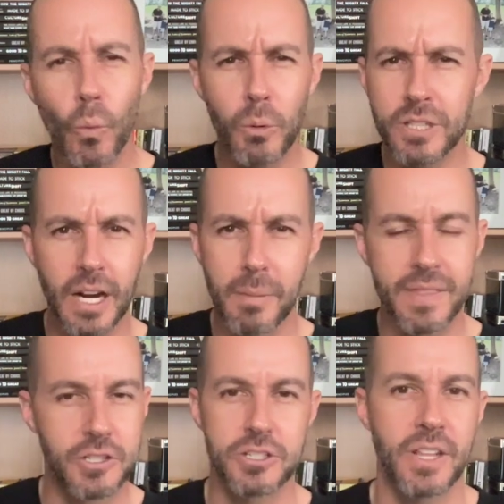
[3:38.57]
We were talking about
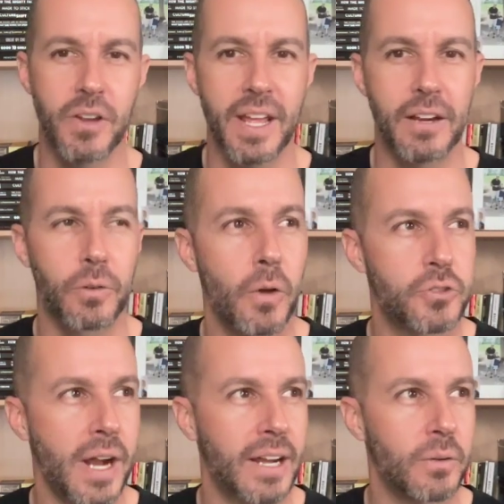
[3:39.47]
this just the other day in Growth
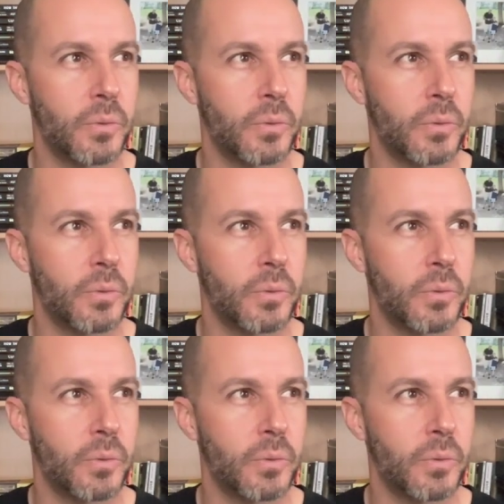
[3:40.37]
Track.